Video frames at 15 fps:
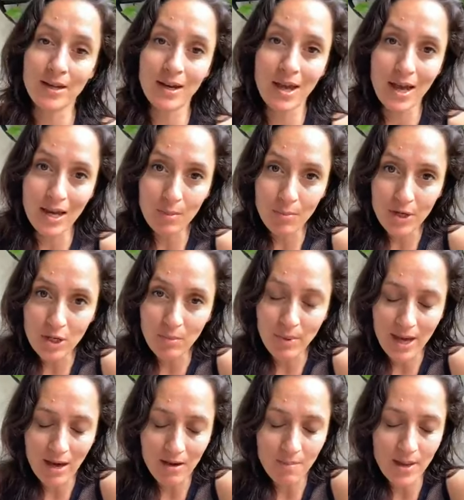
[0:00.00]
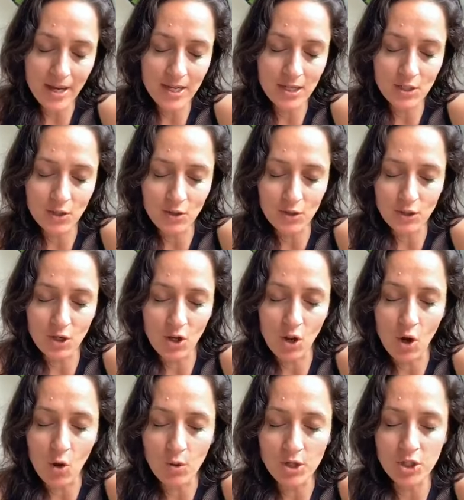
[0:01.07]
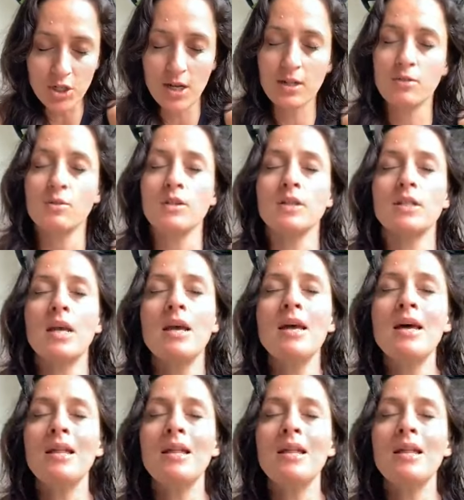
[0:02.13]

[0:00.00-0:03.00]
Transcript: and how to bring your power back into those lower chakras.